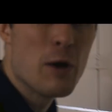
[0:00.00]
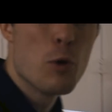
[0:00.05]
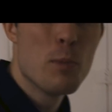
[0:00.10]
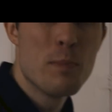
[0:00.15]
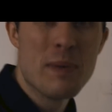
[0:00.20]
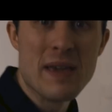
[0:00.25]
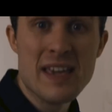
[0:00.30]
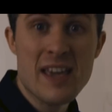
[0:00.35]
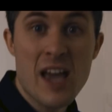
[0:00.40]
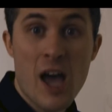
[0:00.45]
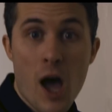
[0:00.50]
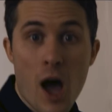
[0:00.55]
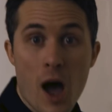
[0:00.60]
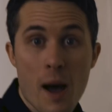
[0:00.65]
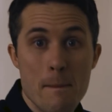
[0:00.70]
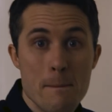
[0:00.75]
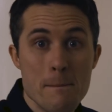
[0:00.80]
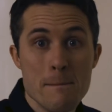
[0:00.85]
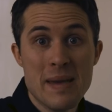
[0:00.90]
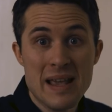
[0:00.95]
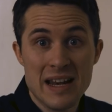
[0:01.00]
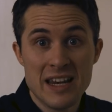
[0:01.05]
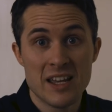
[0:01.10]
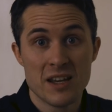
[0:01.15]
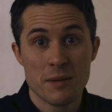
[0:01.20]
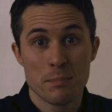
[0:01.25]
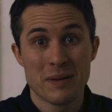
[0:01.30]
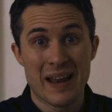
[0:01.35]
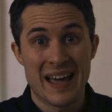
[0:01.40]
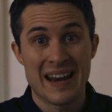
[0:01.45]
there would be a
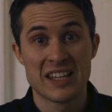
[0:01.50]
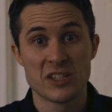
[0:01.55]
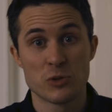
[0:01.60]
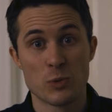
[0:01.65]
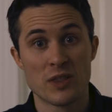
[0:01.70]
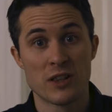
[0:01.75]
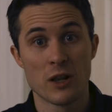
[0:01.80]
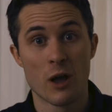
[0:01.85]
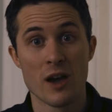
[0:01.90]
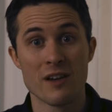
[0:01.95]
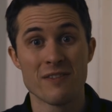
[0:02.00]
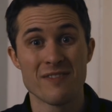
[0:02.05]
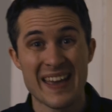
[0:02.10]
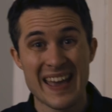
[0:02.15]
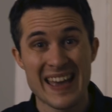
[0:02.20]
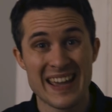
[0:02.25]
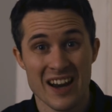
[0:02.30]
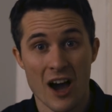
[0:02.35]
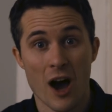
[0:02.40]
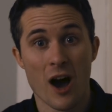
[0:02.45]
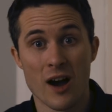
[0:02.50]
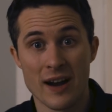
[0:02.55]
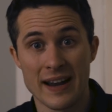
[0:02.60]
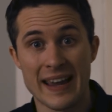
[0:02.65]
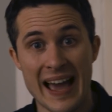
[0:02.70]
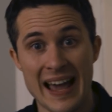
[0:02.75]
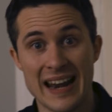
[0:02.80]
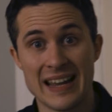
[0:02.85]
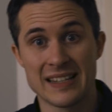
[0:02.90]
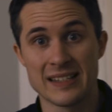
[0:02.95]
million planets with life in our
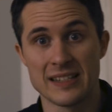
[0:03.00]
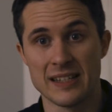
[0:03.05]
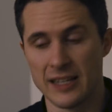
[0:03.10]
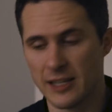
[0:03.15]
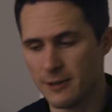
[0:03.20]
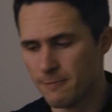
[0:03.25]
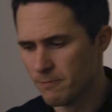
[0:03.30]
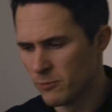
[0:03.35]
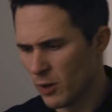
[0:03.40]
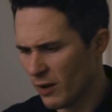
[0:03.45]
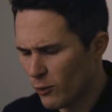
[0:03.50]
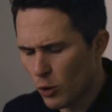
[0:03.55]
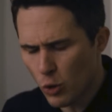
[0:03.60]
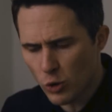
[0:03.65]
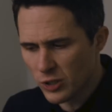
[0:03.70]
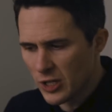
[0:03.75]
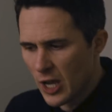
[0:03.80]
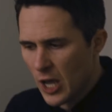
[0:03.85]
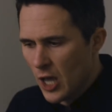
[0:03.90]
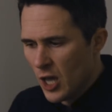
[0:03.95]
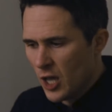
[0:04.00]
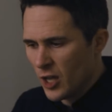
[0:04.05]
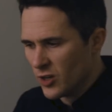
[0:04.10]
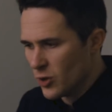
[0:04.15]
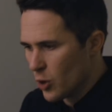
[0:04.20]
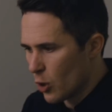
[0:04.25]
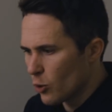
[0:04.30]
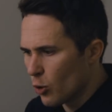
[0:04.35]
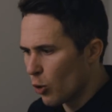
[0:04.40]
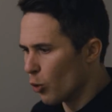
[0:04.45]
galaxy. Of course,
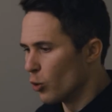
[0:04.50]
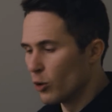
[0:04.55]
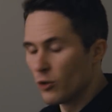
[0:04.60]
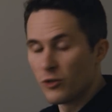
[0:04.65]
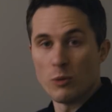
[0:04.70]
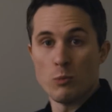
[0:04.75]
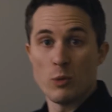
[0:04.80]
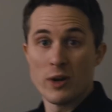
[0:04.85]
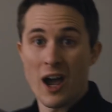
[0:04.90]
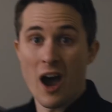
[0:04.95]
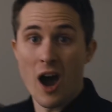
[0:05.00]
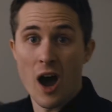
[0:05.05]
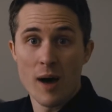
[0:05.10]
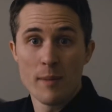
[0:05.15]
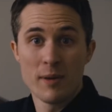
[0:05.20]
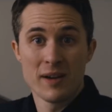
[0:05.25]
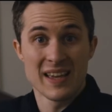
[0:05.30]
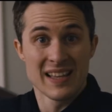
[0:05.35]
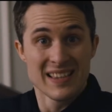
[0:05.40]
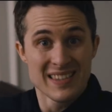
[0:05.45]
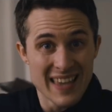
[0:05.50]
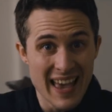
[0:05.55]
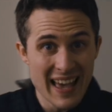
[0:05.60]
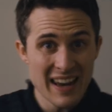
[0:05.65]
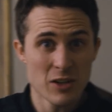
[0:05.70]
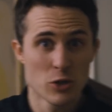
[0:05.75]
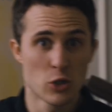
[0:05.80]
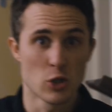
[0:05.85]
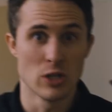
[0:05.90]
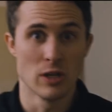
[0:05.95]
not all of them would harbour
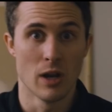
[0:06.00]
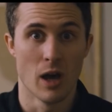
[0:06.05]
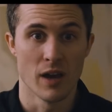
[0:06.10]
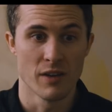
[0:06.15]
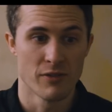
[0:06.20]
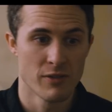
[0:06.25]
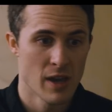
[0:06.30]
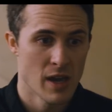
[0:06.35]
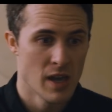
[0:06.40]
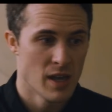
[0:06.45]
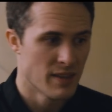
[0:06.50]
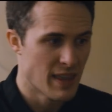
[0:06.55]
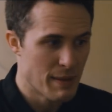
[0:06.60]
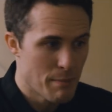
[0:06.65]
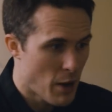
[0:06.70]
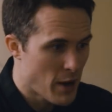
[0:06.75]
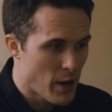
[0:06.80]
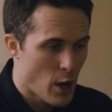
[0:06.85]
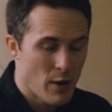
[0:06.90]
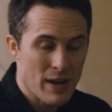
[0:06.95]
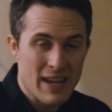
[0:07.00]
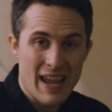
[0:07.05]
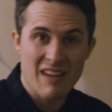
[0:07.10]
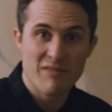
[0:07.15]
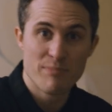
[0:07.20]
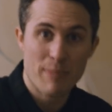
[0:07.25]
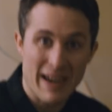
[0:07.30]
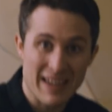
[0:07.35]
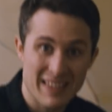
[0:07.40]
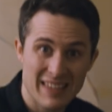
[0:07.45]
intelligent life. They might only
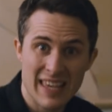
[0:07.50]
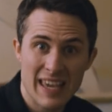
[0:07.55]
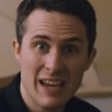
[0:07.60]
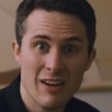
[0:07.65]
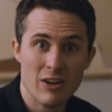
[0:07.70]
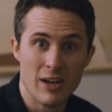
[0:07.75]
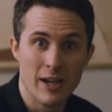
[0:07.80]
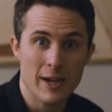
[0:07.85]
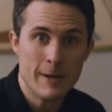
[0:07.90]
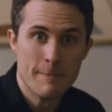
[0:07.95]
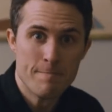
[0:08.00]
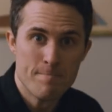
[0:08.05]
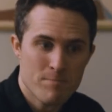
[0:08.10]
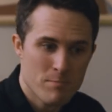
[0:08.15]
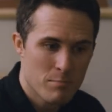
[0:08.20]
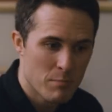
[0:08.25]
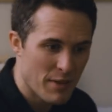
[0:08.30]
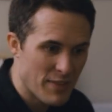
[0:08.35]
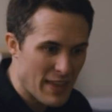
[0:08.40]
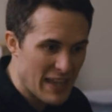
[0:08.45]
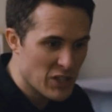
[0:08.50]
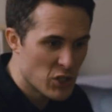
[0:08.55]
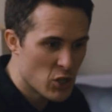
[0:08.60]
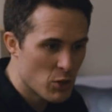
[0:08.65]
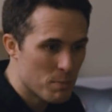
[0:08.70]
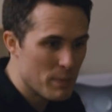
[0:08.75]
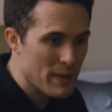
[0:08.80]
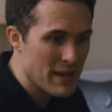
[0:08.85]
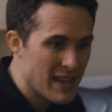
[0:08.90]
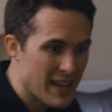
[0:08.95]
have bacteria, but there
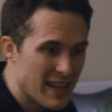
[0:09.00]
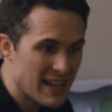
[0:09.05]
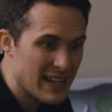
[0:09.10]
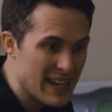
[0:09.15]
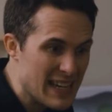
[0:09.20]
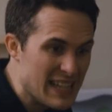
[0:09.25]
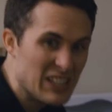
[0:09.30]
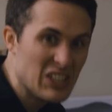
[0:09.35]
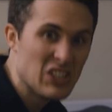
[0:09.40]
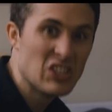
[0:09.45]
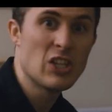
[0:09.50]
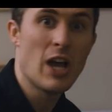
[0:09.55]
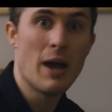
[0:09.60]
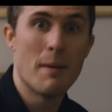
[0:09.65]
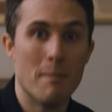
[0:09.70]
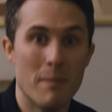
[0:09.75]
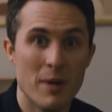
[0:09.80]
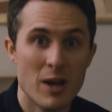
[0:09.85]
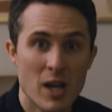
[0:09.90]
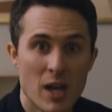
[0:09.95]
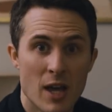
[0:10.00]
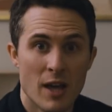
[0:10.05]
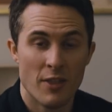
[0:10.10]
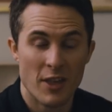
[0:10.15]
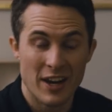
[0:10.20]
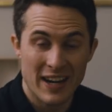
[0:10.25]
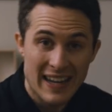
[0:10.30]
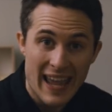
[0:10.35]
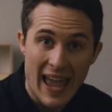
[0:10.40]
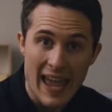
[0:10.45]
should be at least some
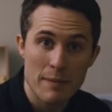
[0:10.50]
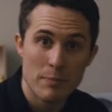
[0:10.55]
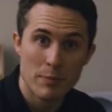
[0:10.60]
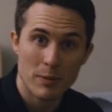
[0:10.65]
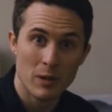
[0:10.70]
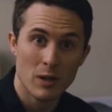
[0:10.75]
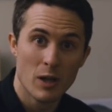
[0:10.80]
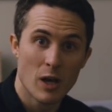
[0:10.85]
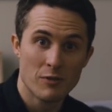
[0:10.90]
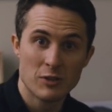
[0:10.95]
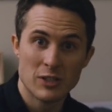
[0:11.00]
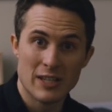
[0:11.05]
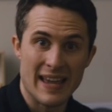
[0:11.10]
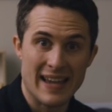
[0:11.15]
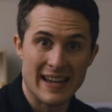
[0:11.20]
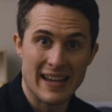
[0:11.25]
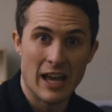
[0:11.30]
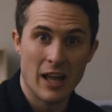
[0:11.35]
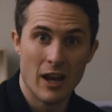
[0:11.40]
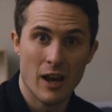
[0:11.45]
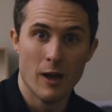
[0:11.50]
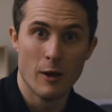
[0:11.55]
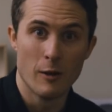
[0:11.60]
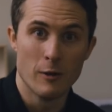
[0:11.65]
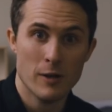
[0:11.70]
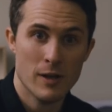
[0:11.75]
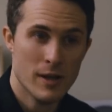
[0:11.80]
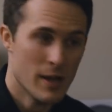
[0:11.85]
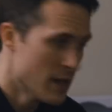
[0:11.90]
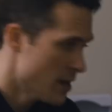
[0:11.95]
that are capable of saying hello.